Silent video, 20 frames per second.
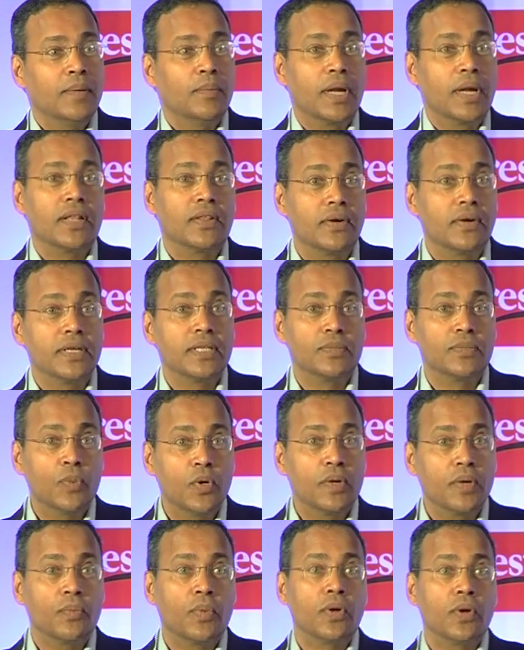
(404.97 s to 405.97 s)
But I thought it's
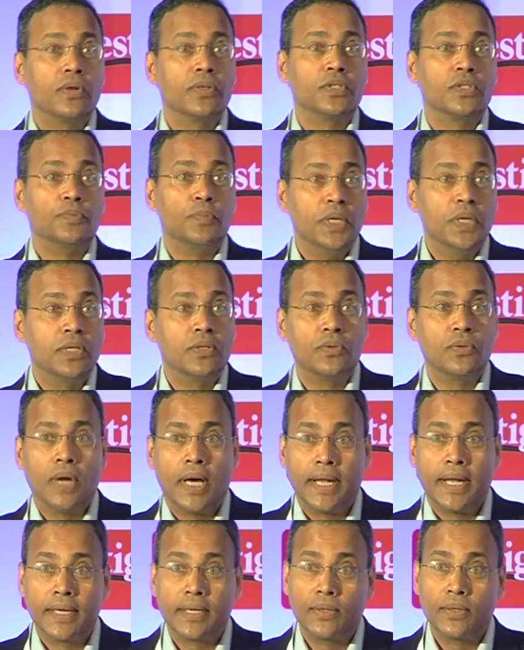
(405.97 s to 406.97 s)
more important to speak through
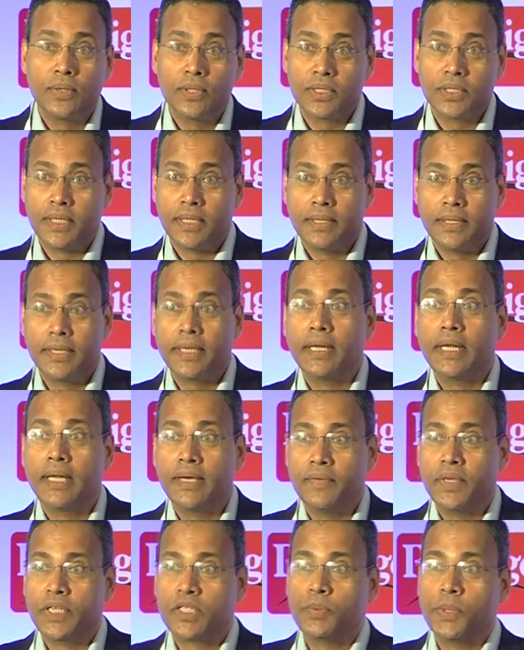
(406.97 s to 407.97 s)
anecdotes and
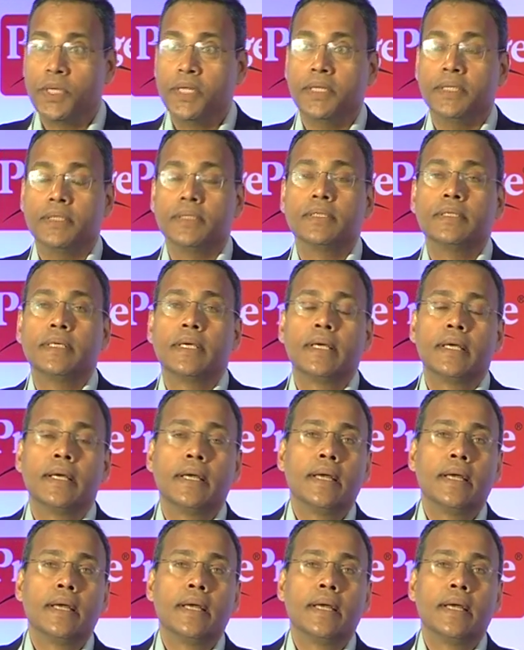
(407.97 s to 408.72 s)
real-life experience.